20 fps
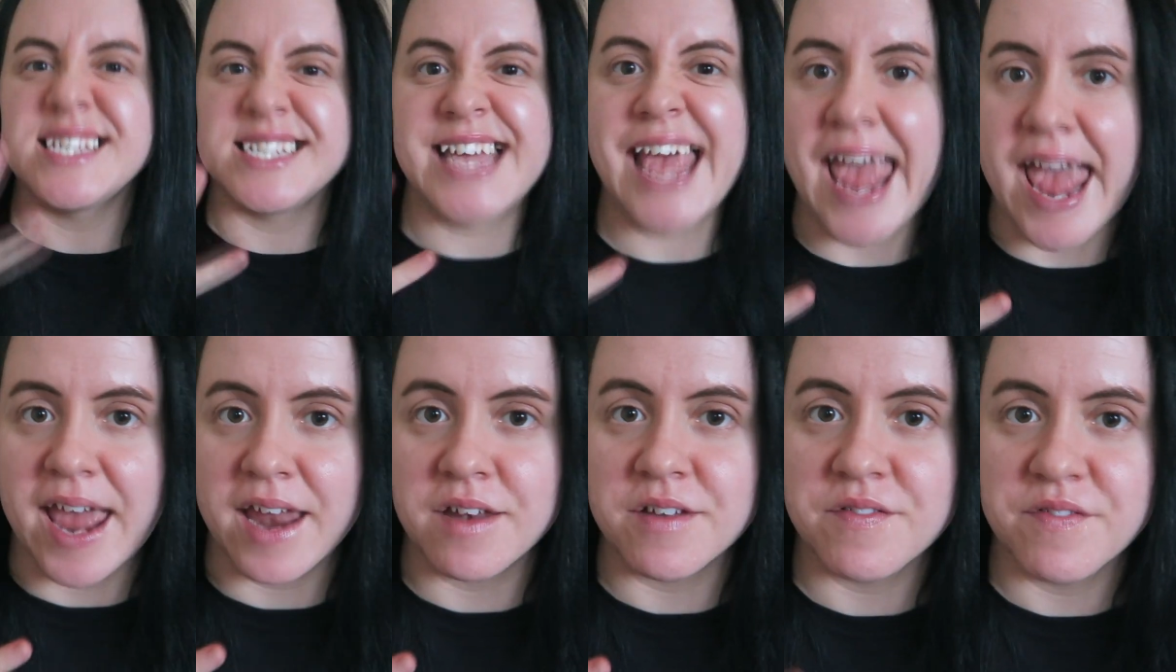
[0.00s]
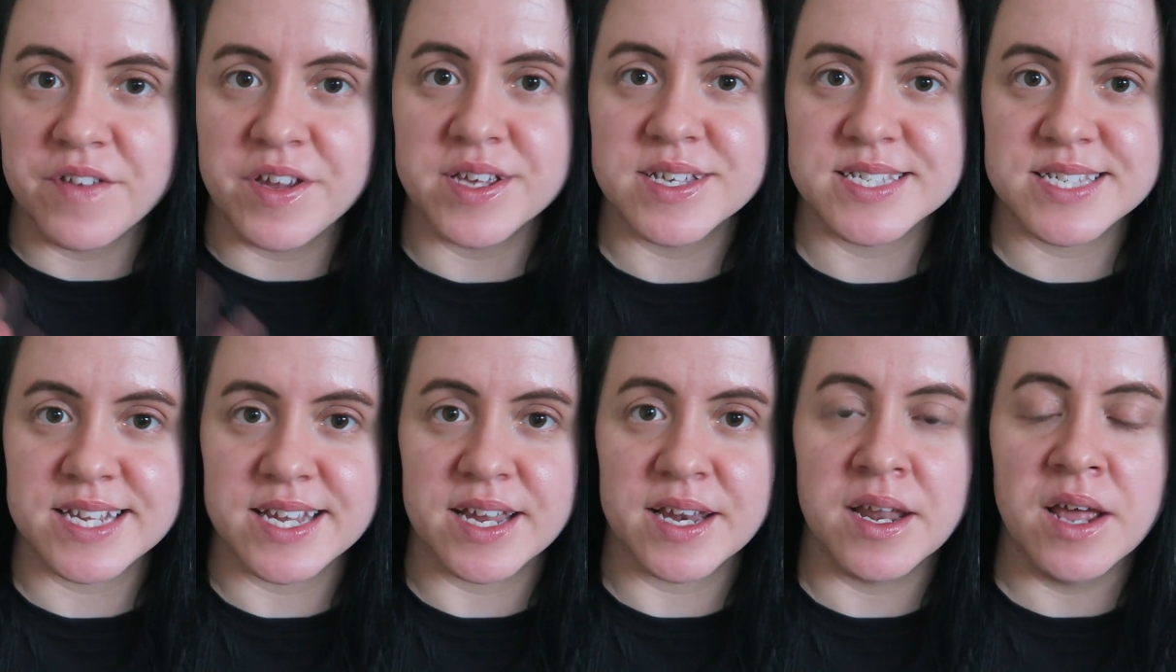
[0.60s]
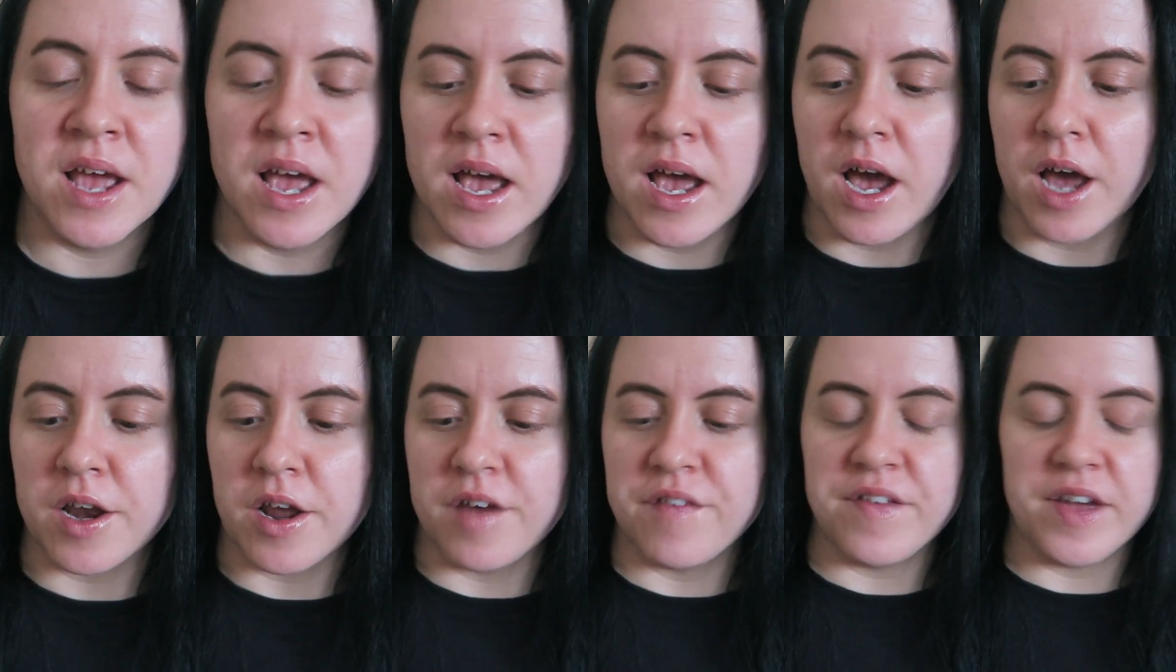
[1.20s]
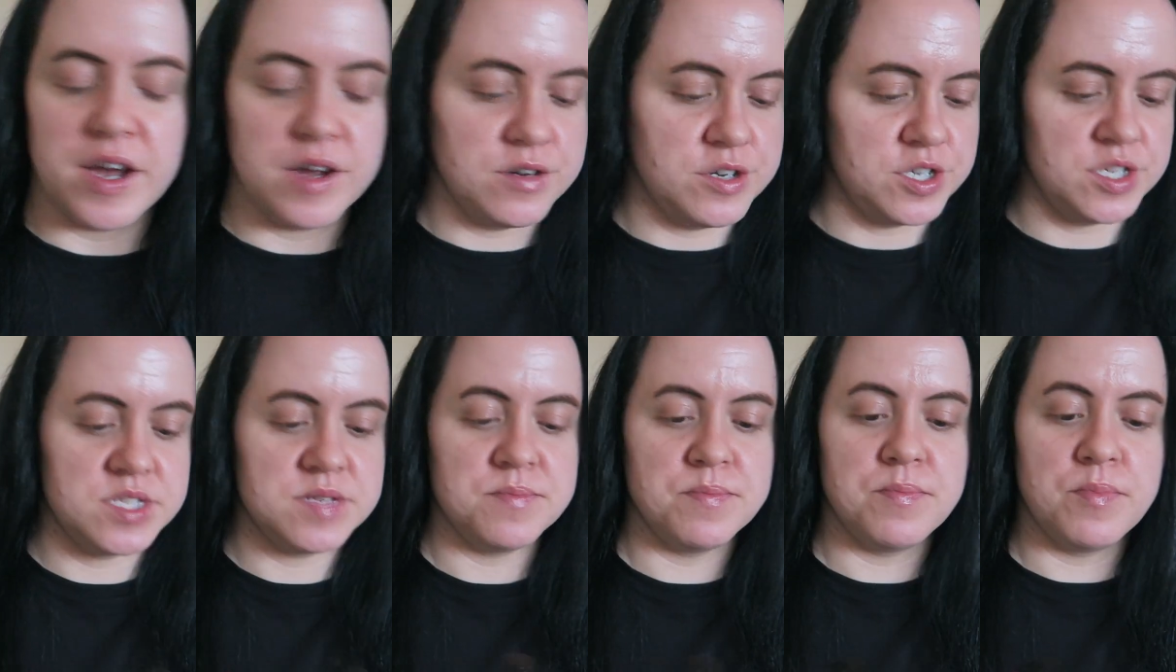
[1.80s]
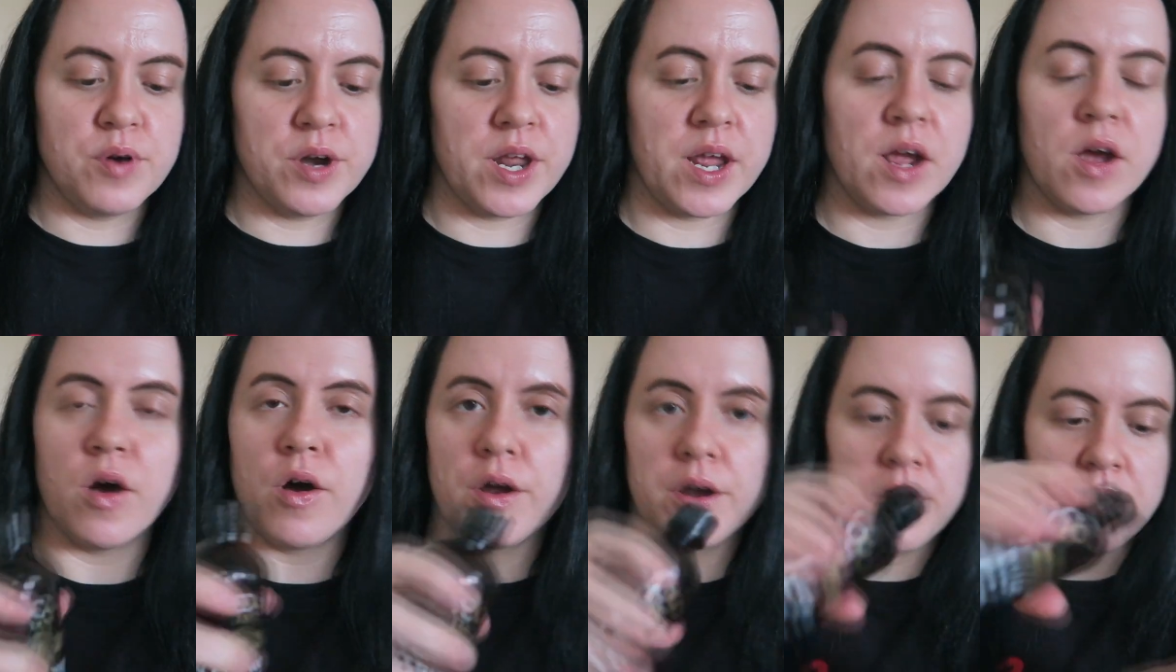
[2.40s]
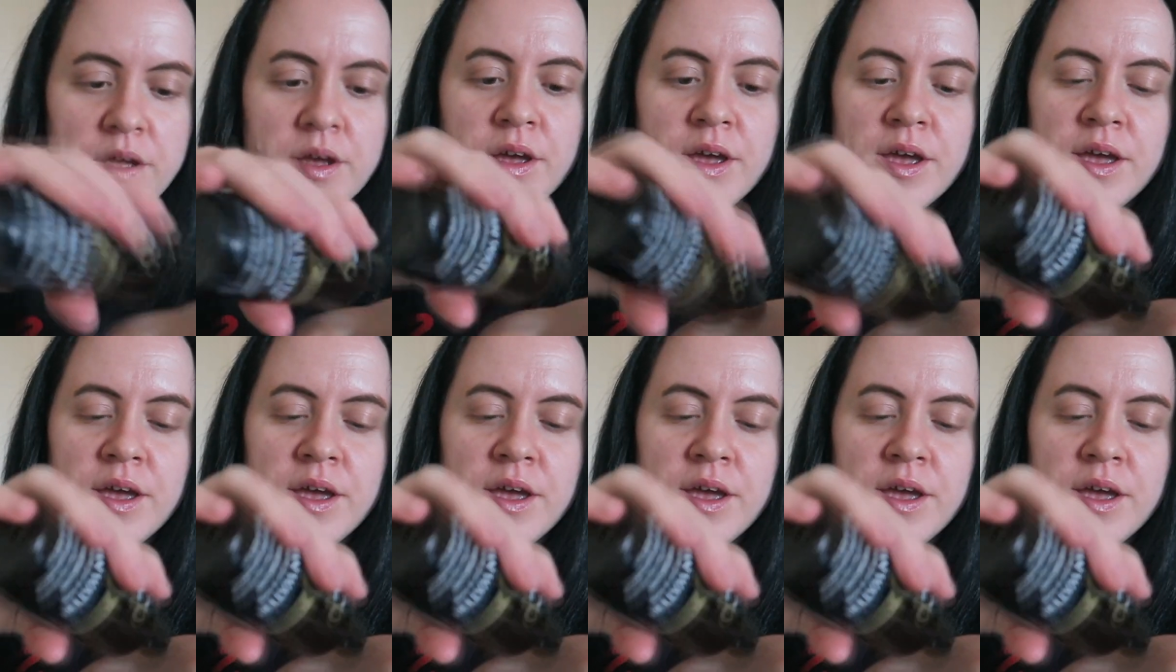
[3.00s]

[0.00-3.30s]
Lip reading: tan for your skin. And I found just putting on